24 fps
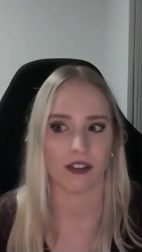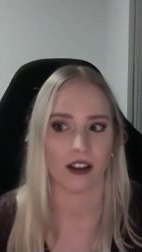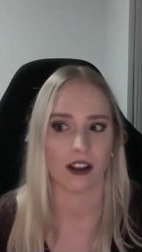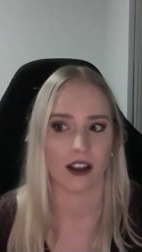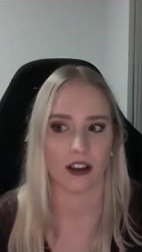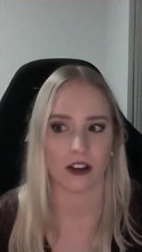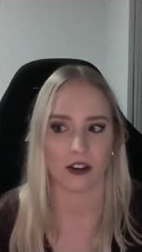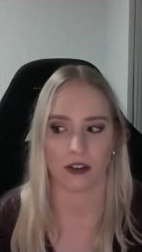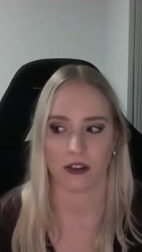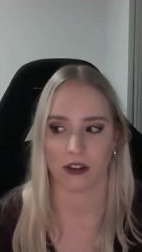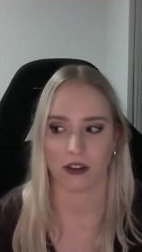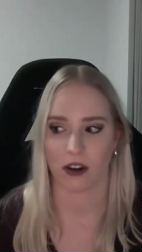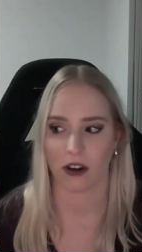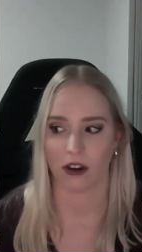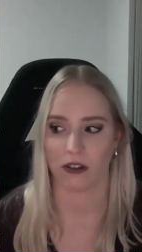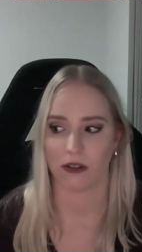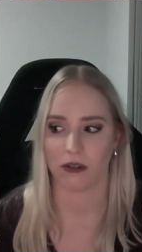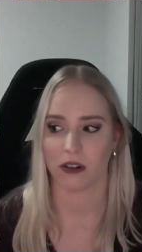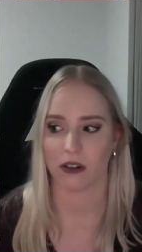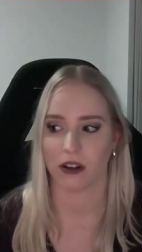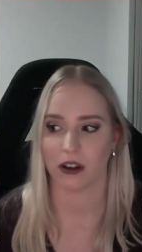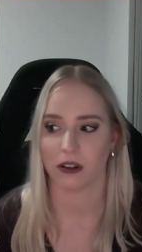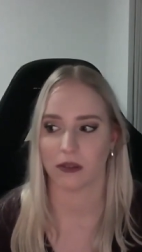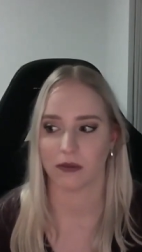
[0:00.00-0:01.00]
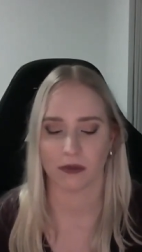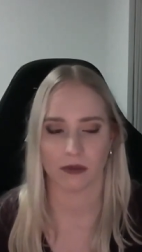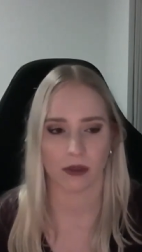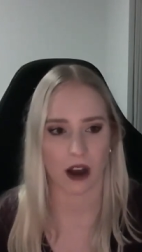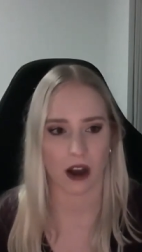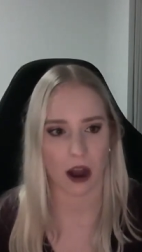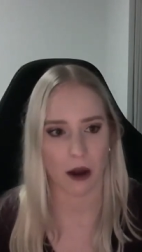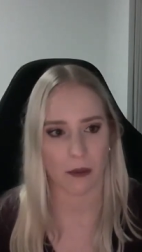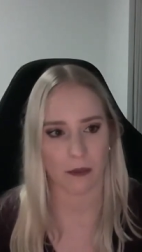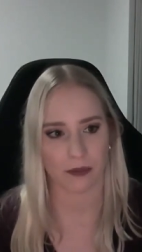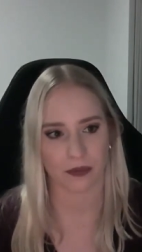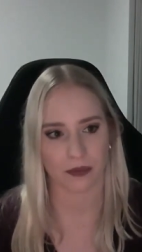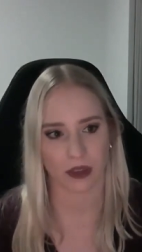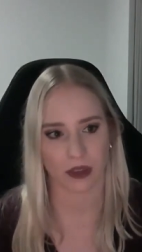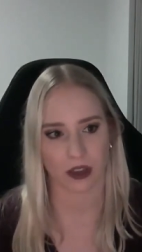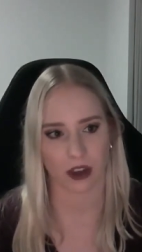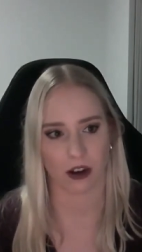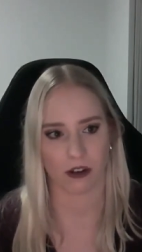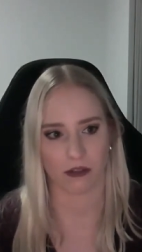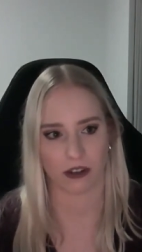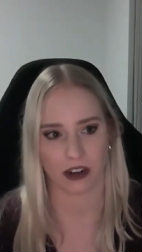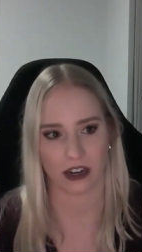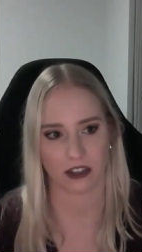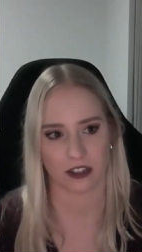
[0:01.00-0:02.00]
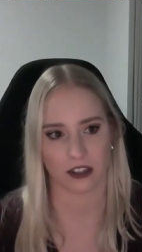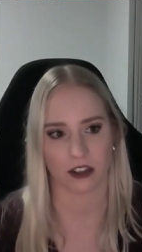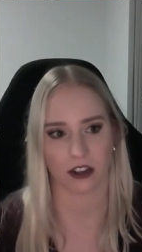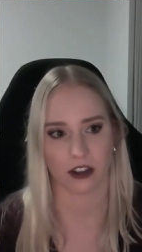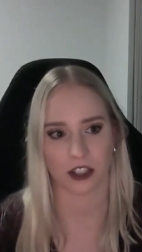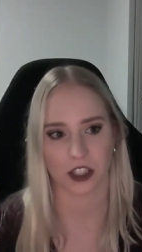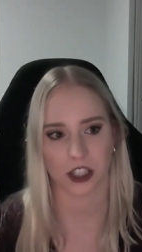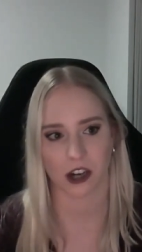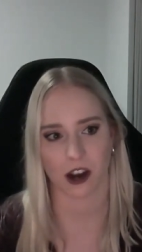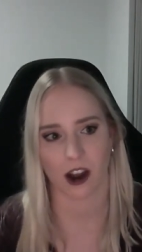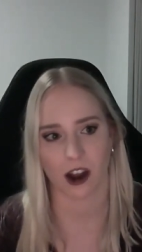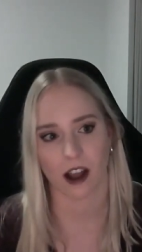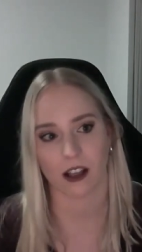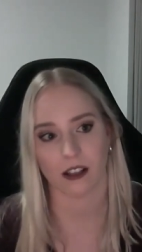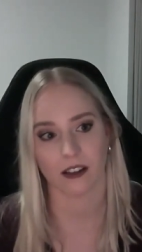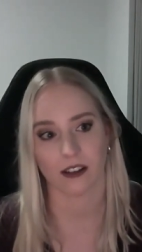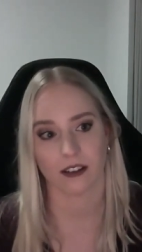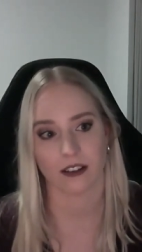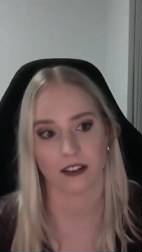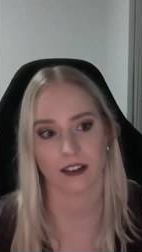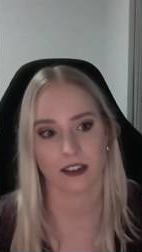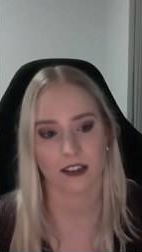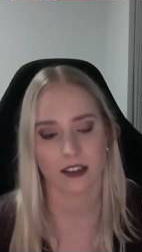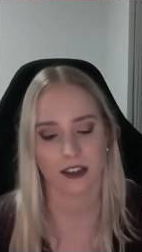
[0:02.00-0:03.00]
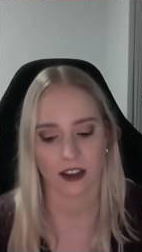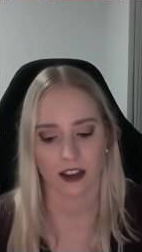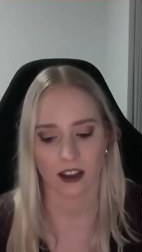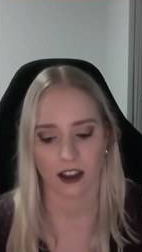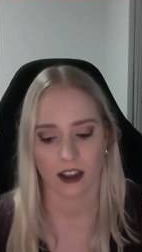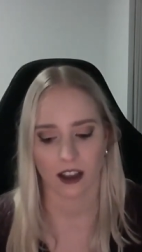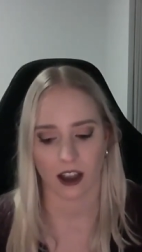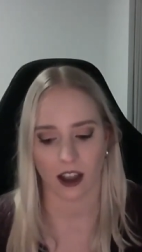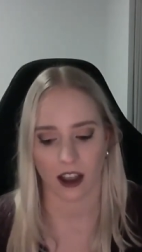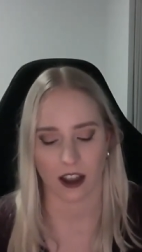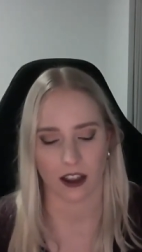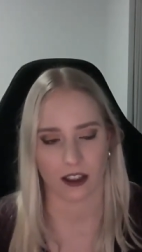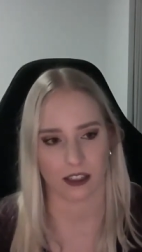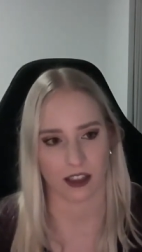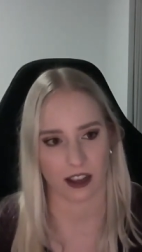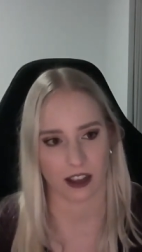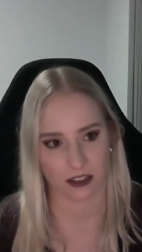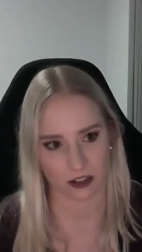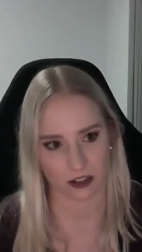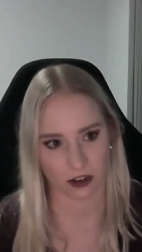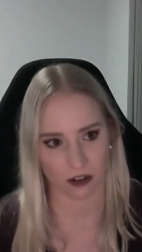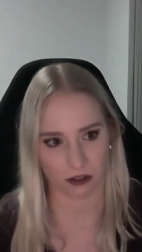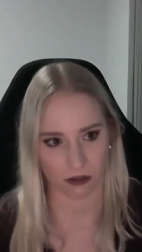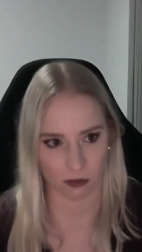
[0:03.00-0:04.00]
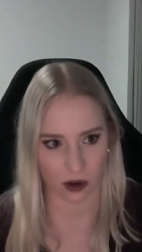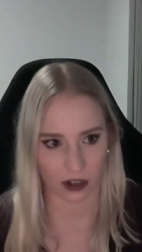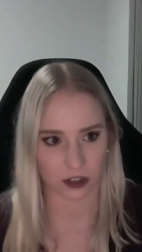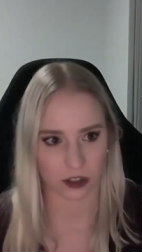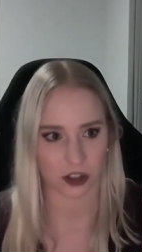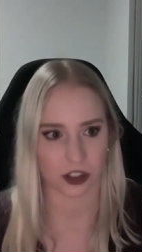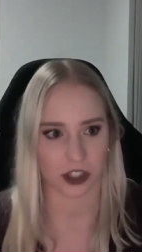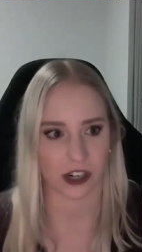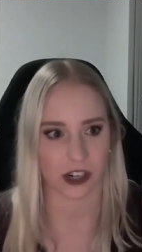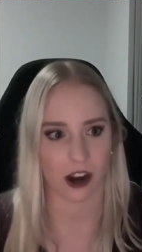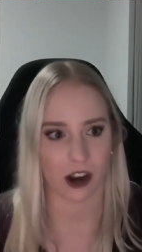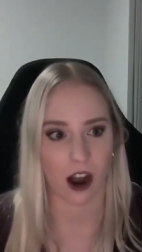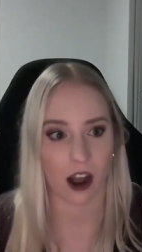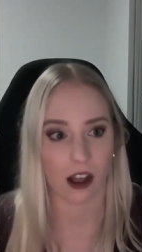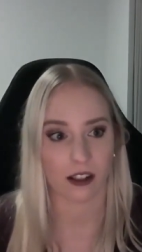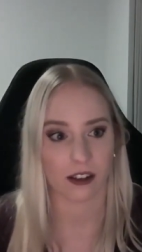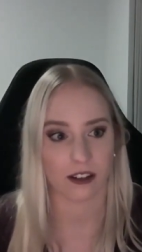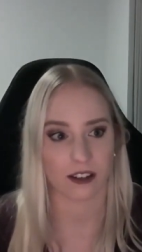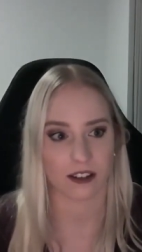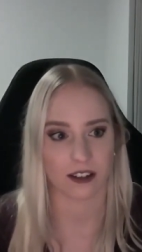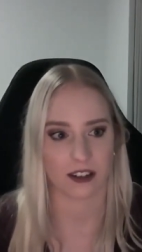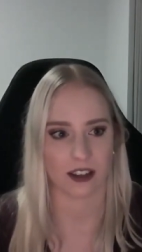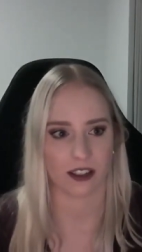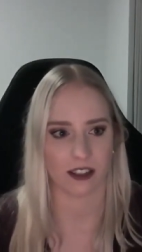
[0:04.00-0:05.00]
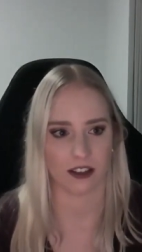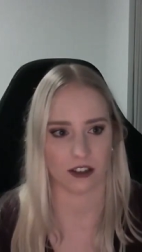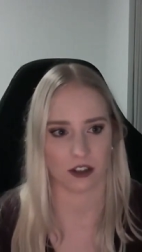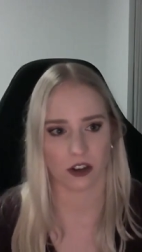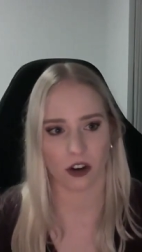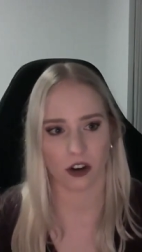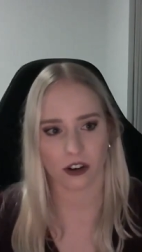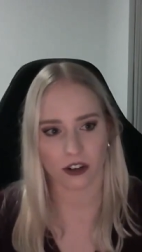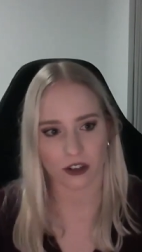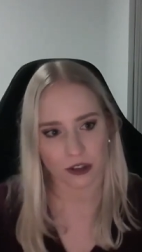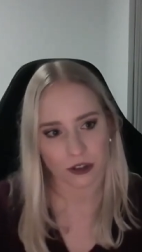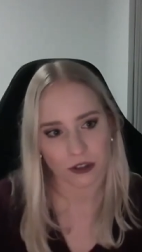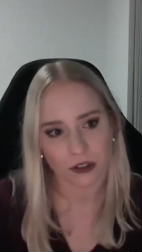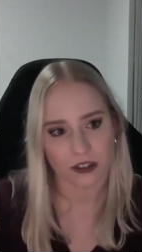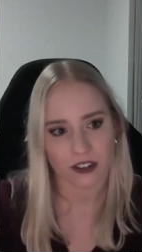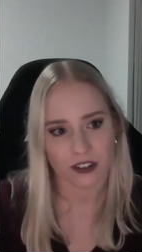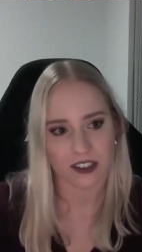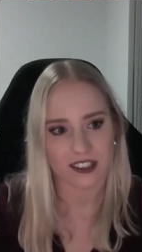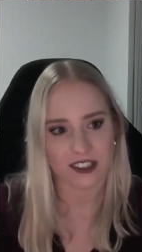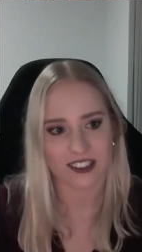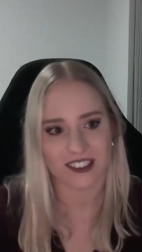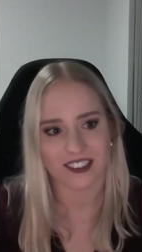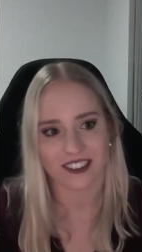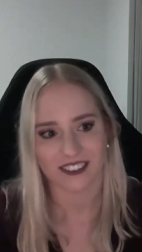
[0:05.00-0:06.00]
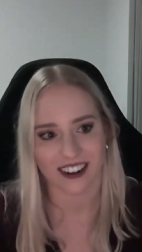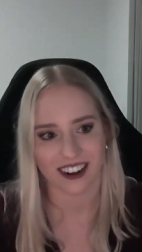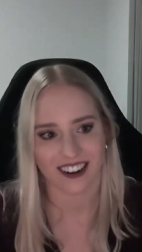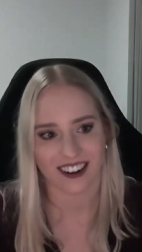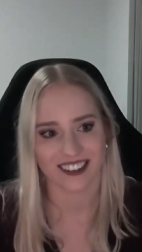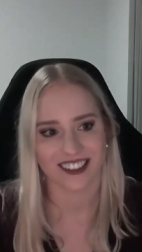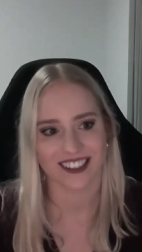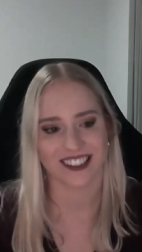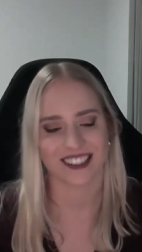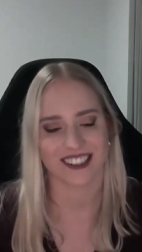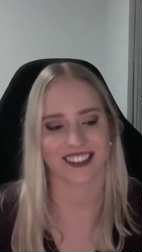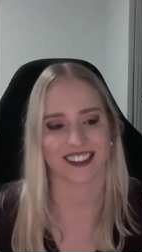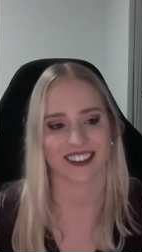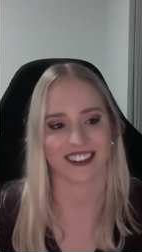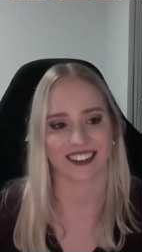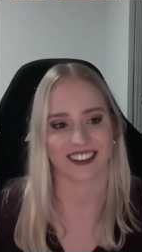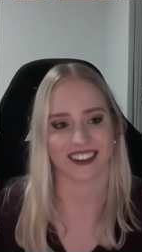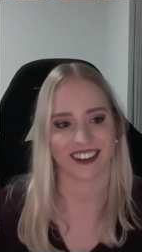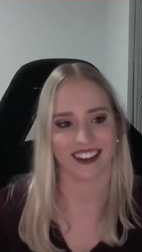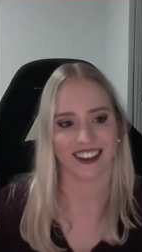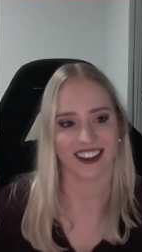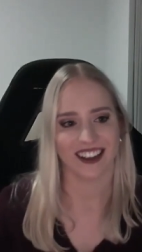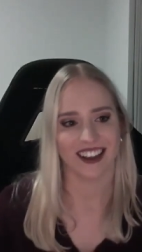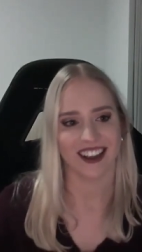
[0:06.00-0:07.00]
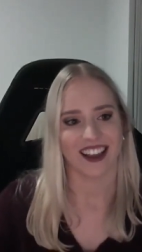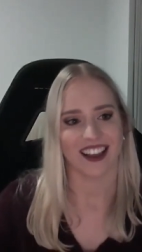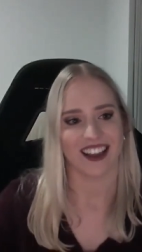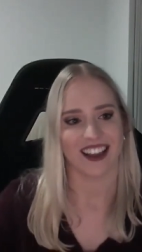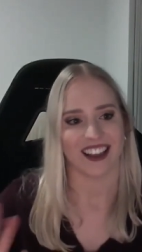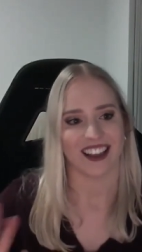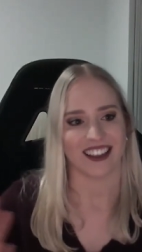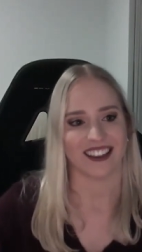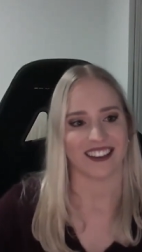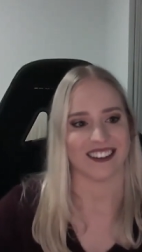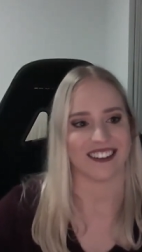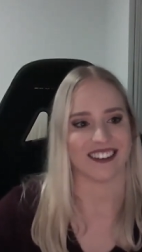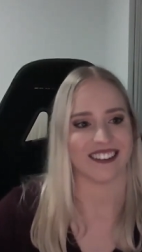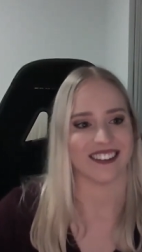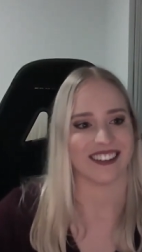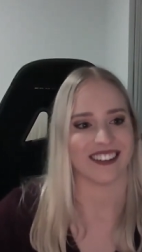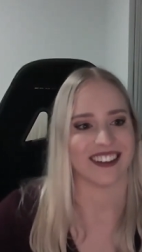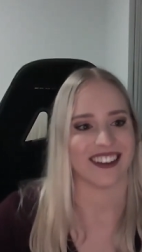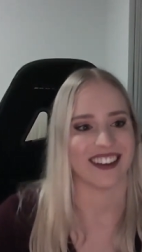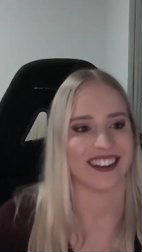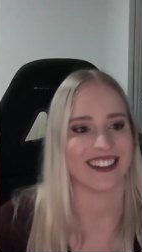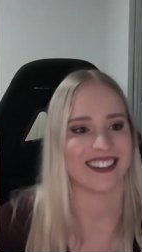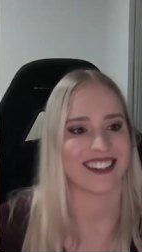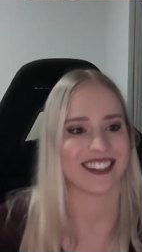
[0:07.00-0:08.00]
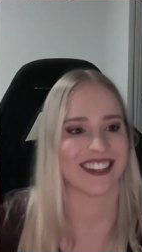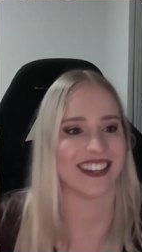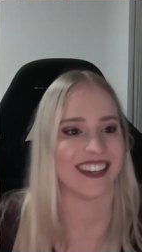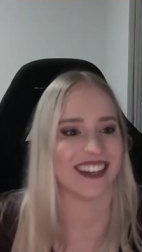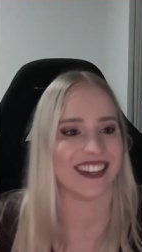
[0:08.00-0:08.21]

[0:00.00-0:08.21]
You go to a um, a research island, and that's called One Tree Island, and there's no tourists around, so you know it's